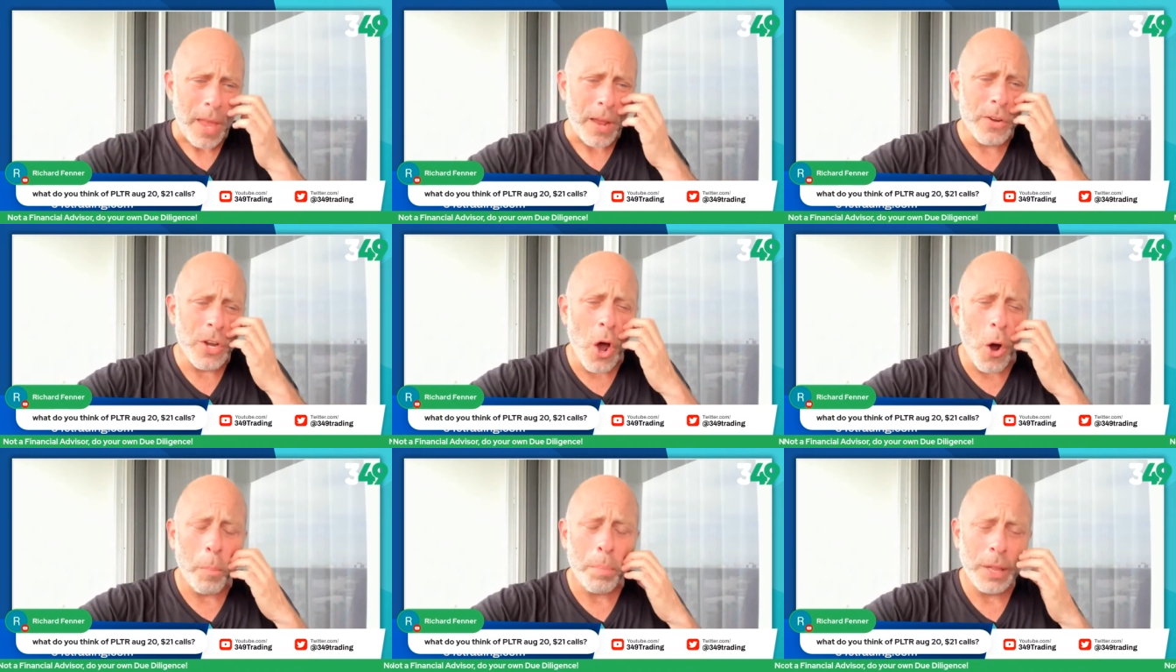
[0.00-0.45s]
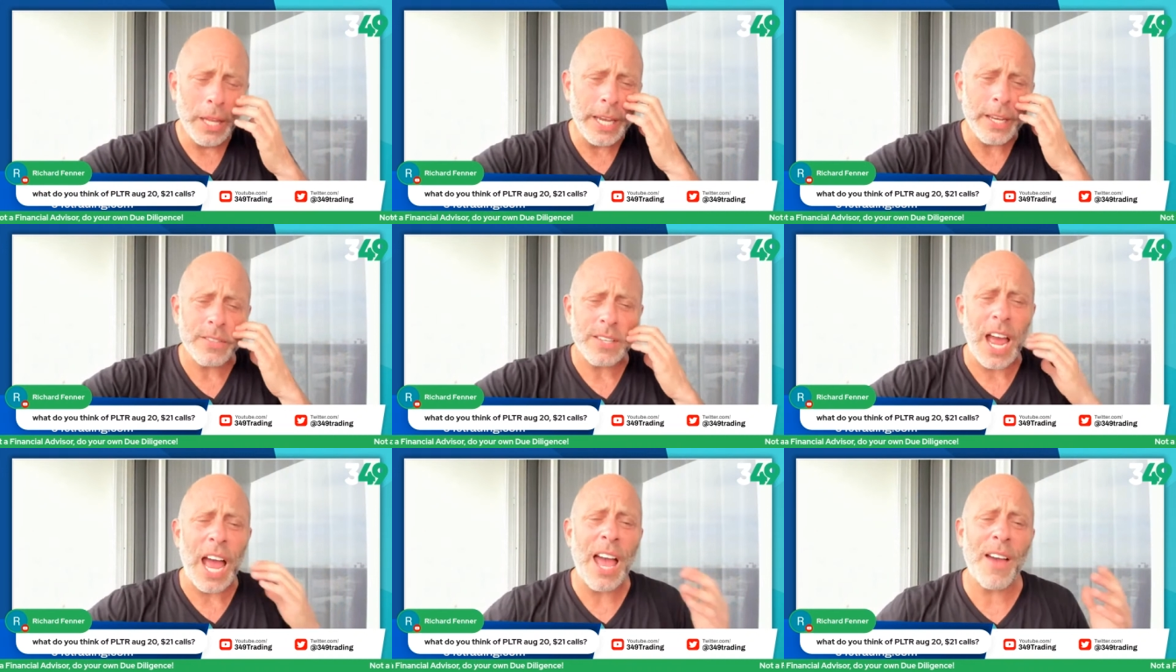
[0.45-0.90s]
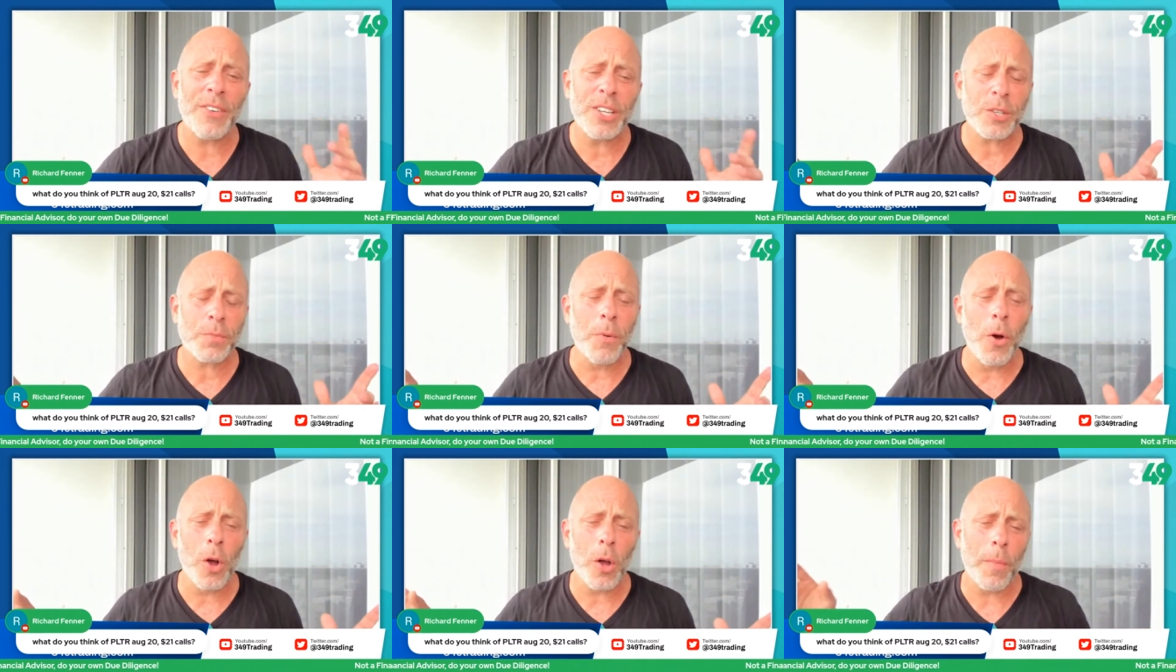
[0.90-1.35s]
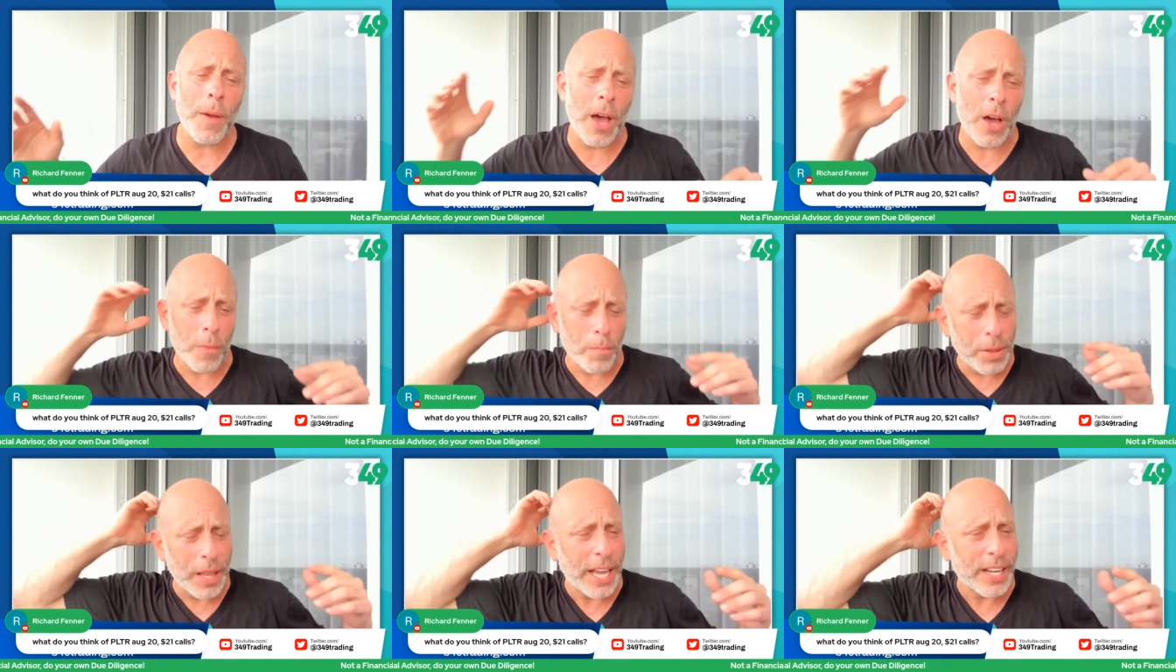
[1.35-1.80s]
No, please. I haven't spoke
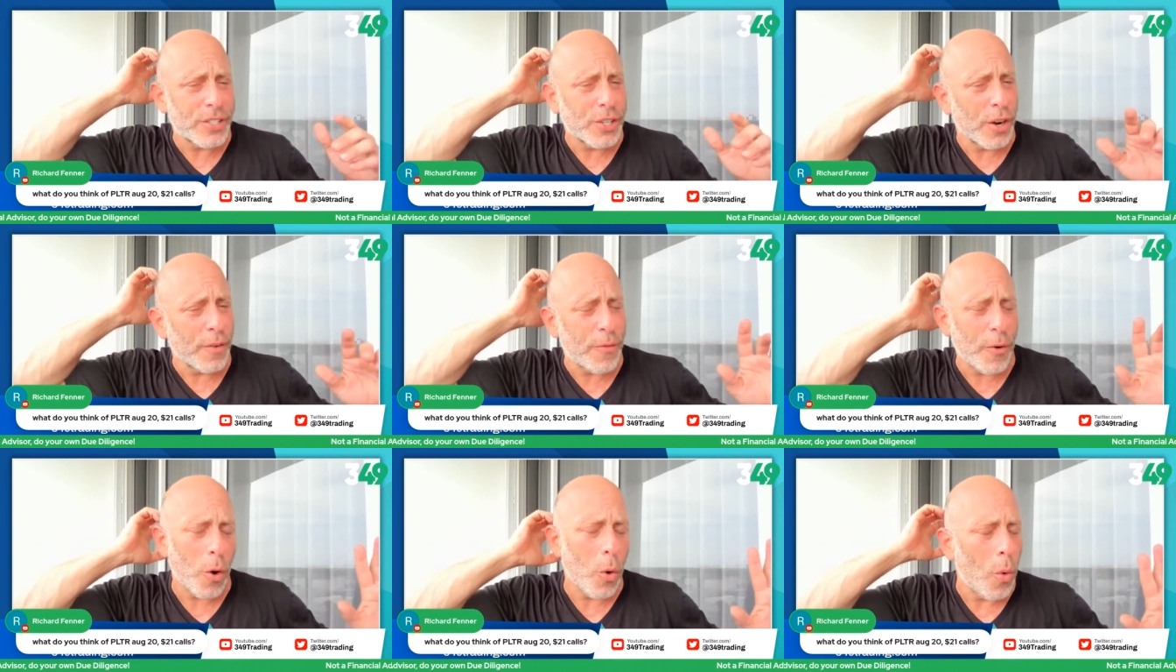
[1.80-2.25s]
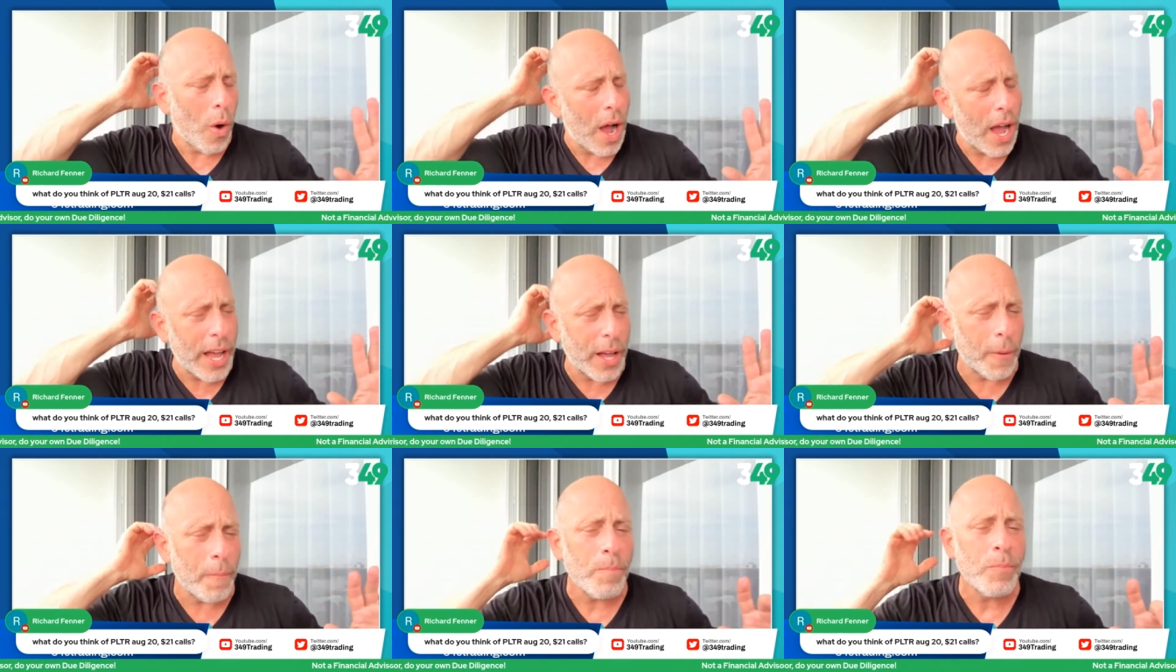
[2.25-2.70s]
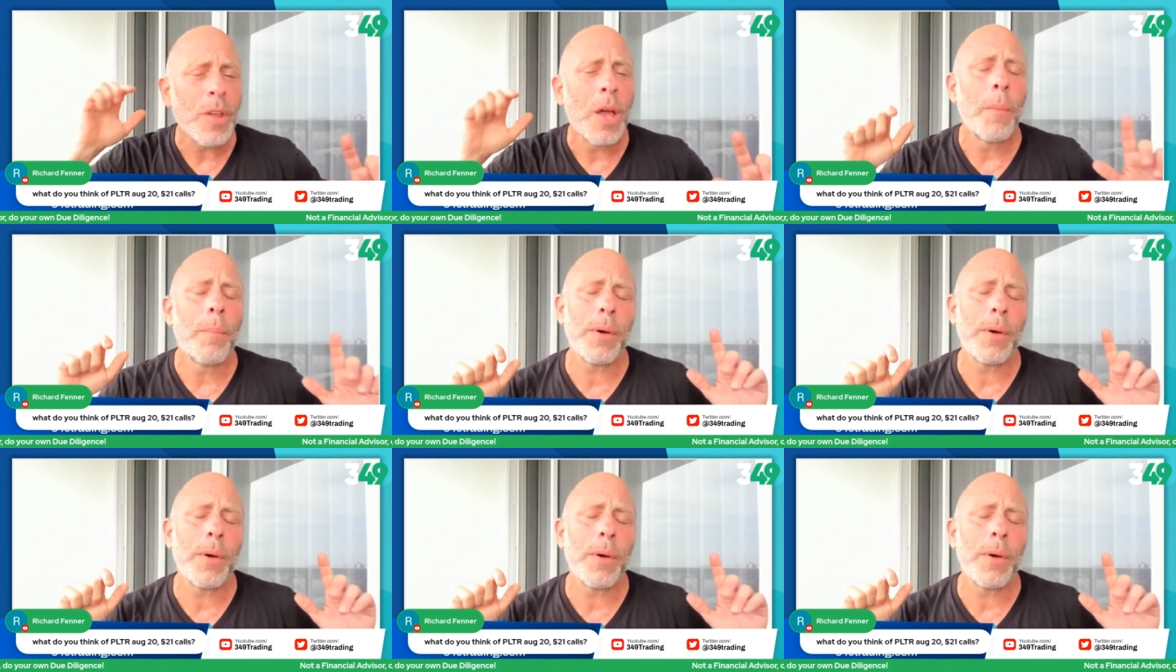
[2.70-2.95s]
about Plantier for a while,